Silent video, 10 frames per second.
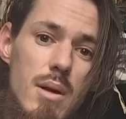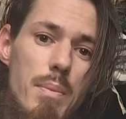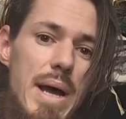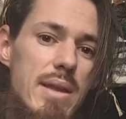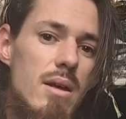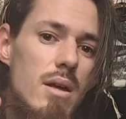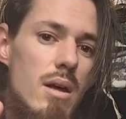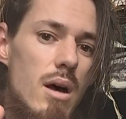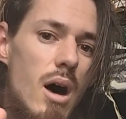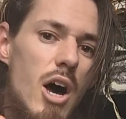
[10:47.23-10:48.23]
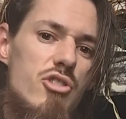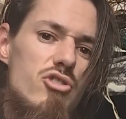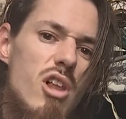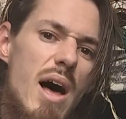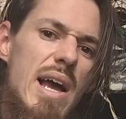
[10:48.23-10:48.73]
But
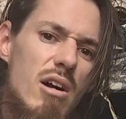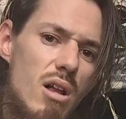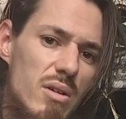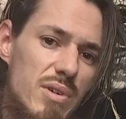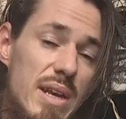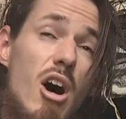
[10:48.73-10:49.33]
underlying all of it,